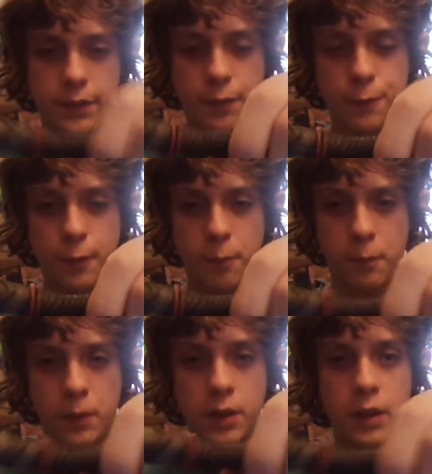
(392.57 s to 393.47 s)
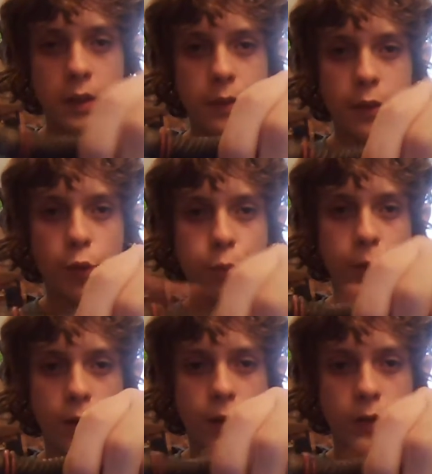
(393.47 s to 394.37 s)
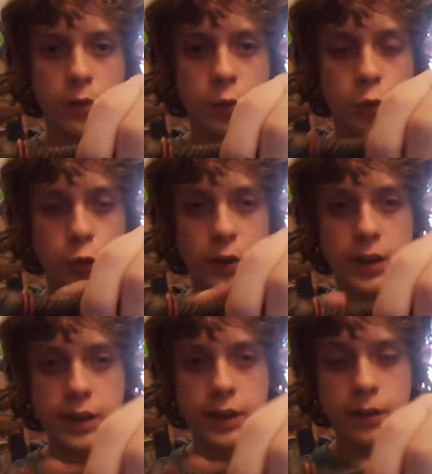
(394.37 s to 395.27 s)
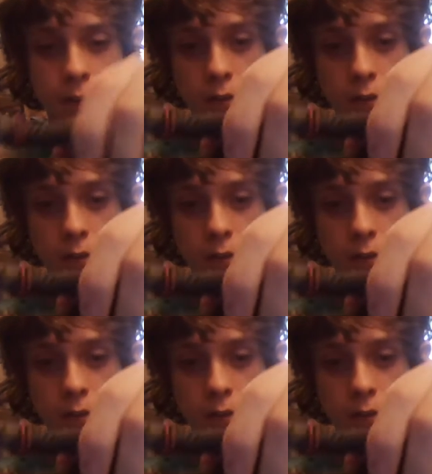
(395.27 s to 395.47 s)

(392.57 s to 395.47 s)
From this part to here,